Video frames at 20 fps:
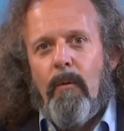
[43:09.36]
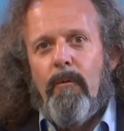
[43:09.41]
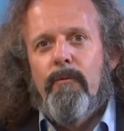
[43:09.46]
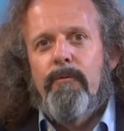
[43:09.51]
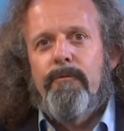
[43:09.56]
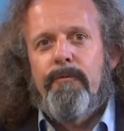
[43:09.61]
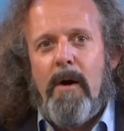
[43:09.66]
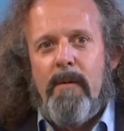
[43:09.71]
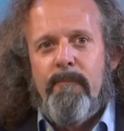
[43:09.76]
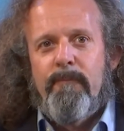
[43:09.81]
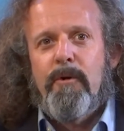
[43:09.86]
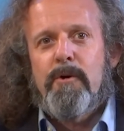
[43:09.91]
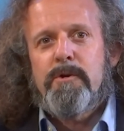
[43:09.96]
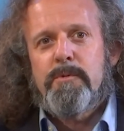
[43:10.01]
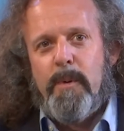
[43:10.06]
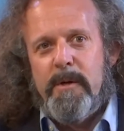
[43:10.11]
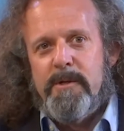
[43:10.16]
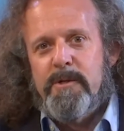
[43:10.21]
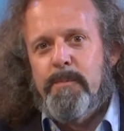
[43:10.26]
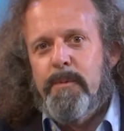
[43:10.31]
from
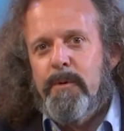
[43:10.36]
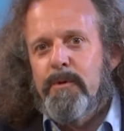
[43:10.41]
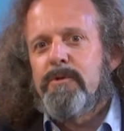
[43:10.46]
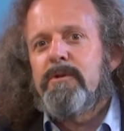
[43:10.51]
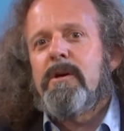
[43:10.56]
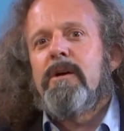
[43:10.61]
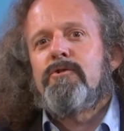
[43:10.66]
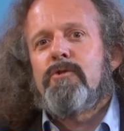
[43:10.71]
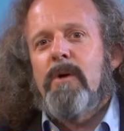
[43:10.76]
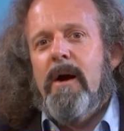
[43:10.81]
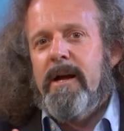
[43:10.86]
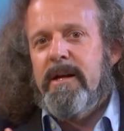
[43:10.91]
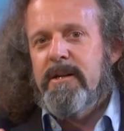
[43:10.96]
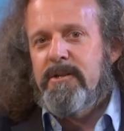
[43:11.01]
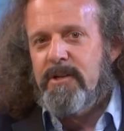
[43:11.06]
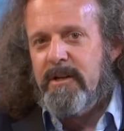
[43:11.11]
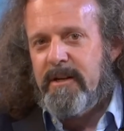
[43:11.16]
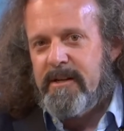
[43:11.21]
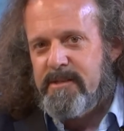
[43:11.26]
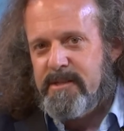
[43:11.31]
first principles, trying
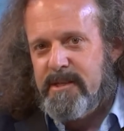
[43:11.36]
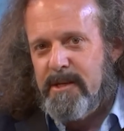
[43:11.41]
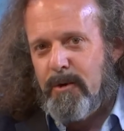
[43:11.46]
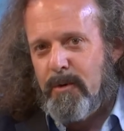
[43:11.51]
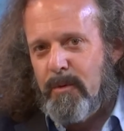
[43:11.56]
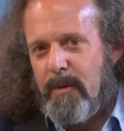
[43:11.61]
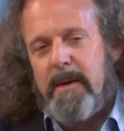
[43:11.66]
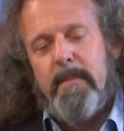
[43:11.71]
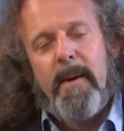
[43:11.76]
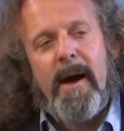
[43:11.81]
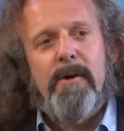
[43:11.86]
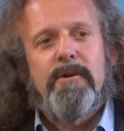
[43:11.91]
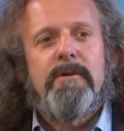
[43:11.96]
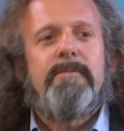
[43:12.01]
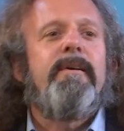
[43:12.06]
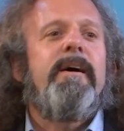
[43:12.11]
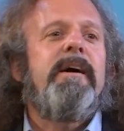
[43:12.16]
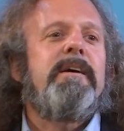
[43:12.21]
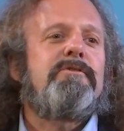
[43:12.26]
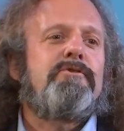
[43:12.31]
to consider rebound
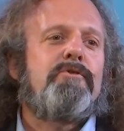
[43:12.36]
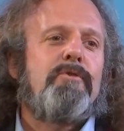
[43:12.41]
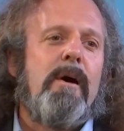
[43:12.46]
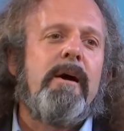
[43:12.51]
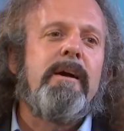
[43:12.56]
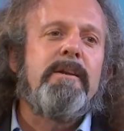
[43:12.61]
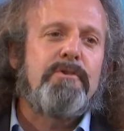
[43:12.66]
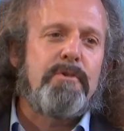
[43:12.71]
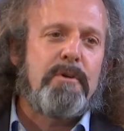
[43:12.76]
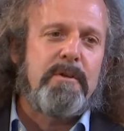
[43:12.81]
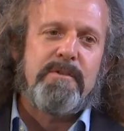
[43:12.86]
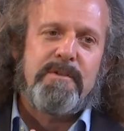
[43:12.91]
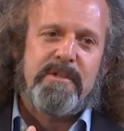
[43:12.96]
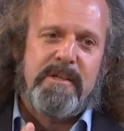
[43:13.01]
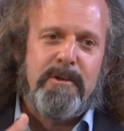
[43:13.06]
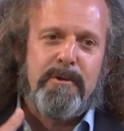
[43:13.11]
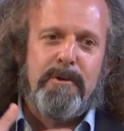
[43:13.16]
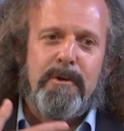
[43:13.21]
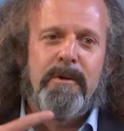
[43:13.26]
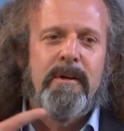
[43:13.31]
effects, trying to
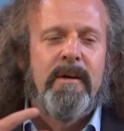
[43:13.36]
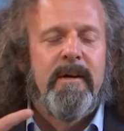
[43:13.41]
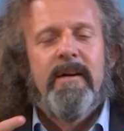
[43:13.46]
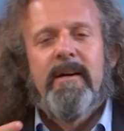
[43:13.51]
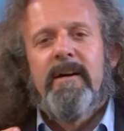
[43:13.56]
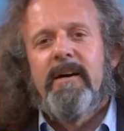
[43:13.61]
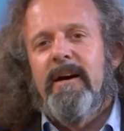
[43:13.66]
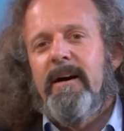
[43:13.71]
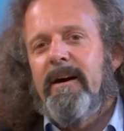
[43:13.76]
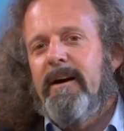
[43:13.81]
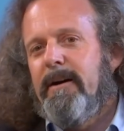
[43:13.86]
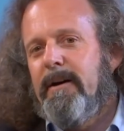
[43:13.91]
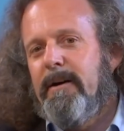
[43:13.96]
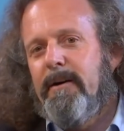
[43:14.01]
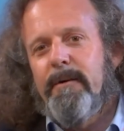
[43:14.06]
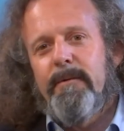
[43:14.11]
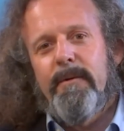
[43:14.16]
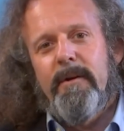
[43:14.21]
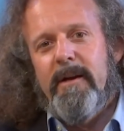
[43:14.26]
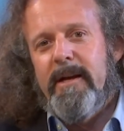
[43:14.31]
consider
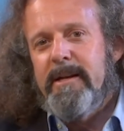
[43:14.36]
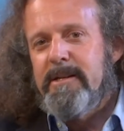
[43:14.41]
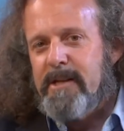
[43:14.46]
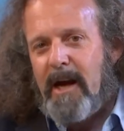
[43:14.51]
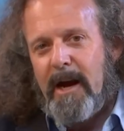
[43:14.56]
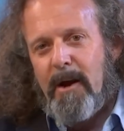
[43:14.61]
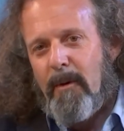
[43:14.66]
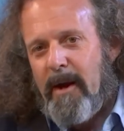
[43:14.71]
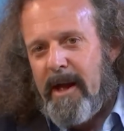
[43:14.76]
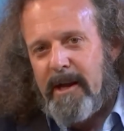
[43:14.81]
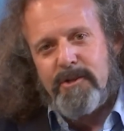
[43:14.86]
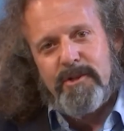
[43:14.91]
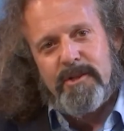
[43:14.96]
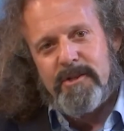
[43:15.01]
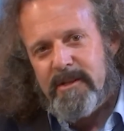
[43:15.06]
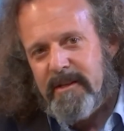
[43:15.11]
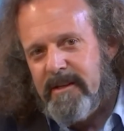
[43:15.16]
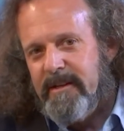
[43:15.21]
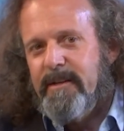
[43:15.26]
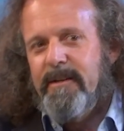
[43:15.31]

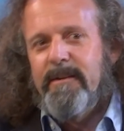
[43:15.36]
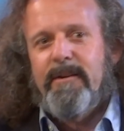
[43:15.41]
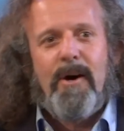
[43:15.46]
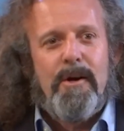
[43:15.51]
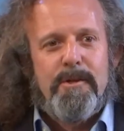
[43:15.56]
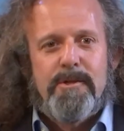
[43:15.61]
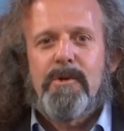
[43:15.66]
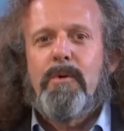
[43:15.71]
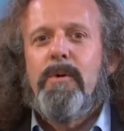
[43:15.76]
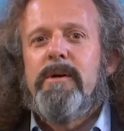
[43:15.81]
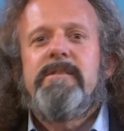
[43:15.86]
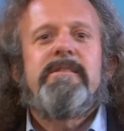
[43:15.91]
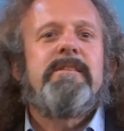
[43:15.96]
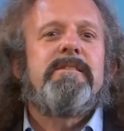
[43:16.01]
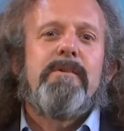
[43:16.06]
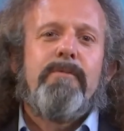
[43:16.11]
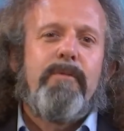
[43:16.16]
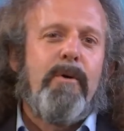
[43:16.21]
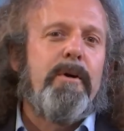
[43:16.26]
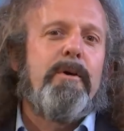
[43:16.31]
indirect
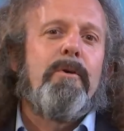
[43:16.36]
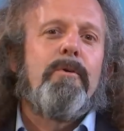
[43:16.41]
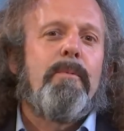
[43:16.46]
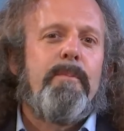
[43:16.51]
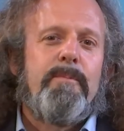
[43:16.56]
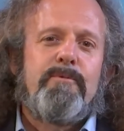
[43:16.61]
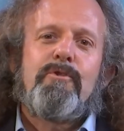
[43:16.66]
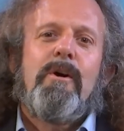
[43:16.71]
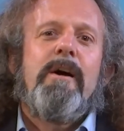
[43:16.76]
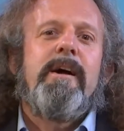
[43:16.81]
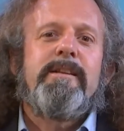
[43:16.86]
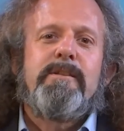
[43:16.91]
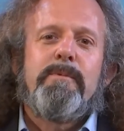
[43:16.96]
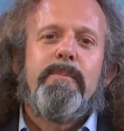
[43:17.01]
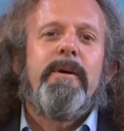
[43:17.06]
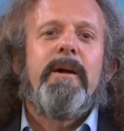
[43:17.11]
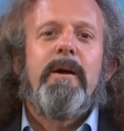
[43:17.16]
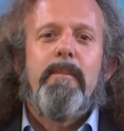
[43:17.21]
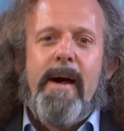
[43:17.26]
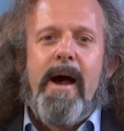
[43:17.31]
consequences of what you're trying to
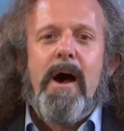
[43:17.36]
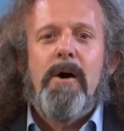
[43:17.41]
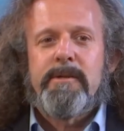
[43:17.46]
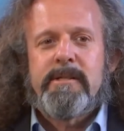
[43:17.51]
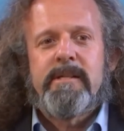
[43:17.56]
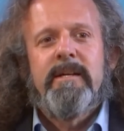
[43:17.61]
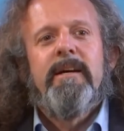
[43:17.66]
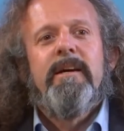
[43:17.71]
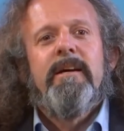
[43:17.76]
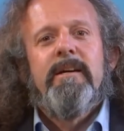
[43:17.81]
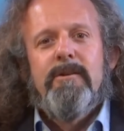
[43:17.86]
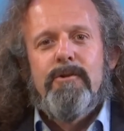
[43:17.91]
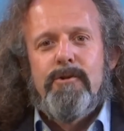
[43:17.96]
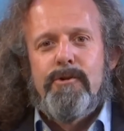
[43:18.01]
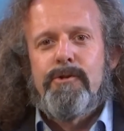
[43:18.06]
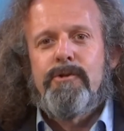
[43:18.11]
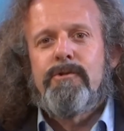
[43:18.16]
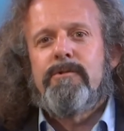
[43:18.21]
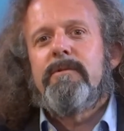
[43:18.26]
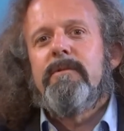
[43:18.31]
bring about.
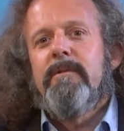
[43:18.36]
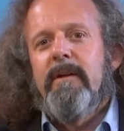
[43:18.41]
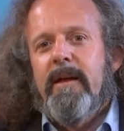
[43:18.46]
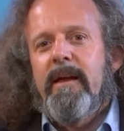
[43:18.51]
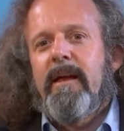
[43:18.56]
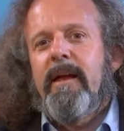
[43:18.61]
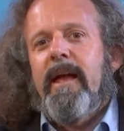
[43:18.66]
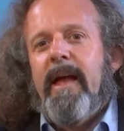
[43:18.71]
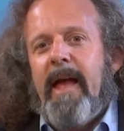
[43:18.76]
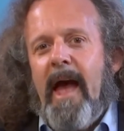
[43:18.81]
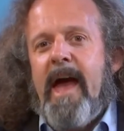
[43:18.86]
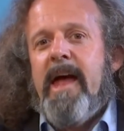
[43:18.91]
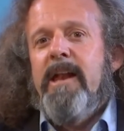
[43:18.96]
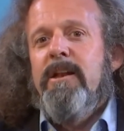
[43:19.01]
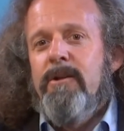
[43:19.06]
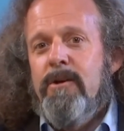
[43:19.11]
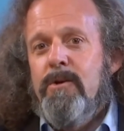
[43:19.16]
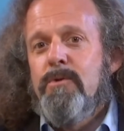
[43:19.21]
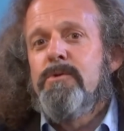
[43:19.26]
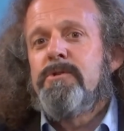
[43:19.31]

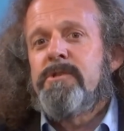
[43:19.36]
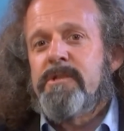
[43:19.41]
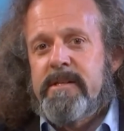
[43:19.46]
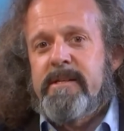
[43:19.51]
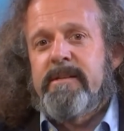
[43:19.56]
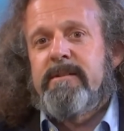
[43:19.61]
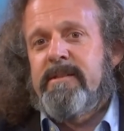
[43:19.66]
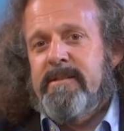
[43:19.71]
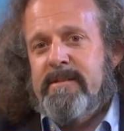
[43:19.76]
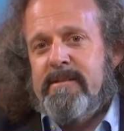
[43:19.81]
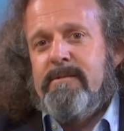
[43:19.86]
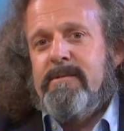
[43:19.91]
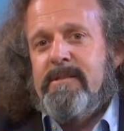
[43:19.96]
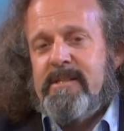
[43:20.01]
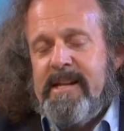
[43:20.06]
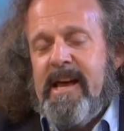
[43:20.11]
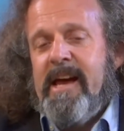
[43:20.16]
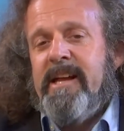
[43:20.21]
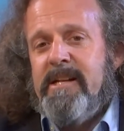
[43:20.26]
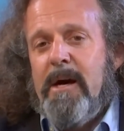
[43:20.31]
Can you
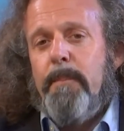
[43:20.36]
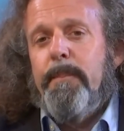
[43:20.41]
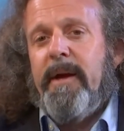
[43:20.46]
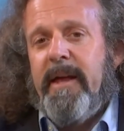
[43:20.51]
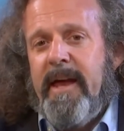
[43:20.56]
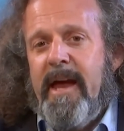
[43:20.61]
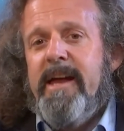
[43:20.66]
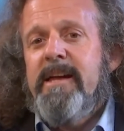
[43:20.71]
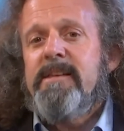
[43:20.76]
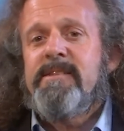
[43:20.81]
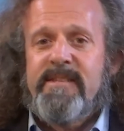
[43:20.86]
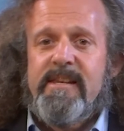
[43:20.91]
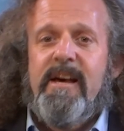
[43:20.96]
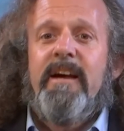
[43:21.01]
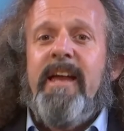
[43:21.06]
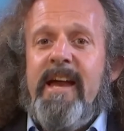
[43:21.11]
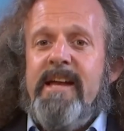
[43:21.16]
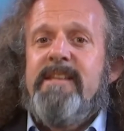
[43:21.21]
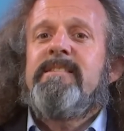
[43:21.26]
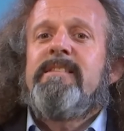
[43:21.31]
stand up a case
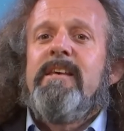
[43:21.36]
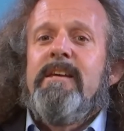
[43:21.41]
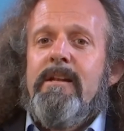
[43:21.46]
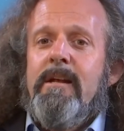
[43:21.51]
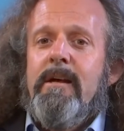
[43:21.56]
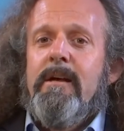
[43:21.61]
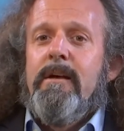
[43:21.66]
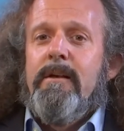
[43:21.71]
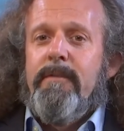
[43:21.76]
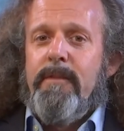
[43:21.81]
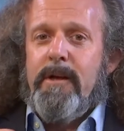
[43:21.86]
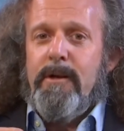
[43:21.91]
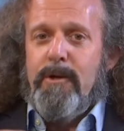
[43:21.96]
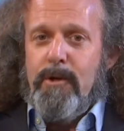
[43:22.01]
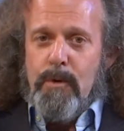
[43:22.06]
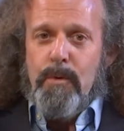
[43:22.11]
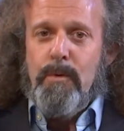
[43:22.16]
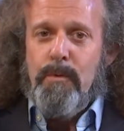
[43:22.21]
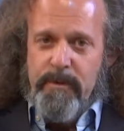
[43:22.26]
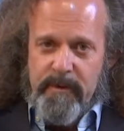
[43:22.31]
that
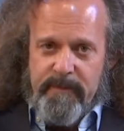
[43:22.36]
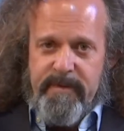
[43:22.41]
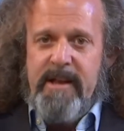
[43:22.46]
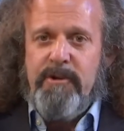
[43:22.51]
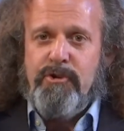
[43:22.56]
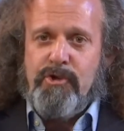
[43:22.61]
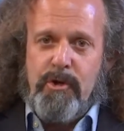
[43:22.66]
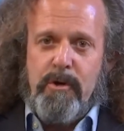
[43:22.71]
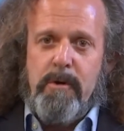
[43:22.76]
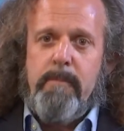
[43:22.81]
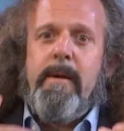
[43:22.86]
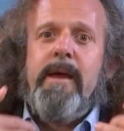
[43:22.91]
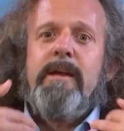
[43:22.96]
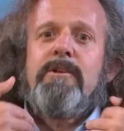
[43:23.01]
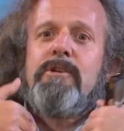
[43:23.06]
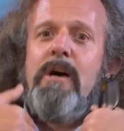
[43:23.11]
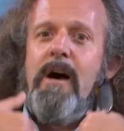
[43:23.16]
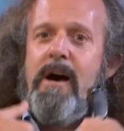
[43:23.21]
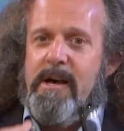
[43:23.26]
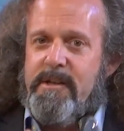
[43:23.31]
you, the venture, make
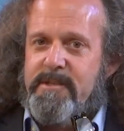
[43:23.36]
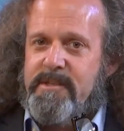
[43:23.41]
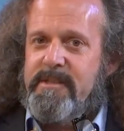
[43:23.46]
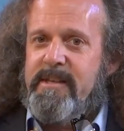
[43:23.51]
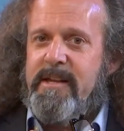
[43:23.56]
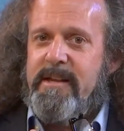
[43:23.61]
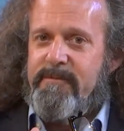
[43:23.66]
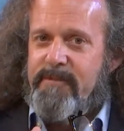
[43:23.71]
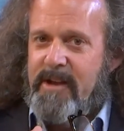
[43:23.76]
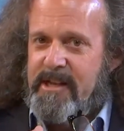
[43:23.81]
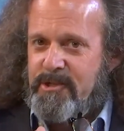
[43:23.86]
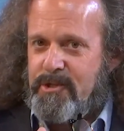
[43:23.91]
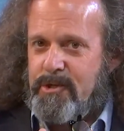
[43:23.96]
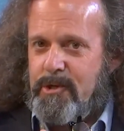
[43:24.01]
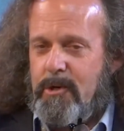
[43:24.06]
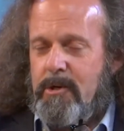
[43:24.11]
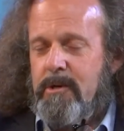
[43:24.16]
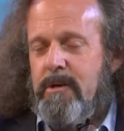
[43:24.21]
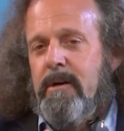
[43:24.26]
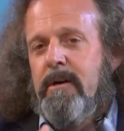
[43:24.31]
to us, the
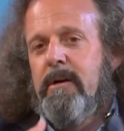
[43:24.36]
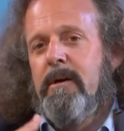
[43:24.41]
investor,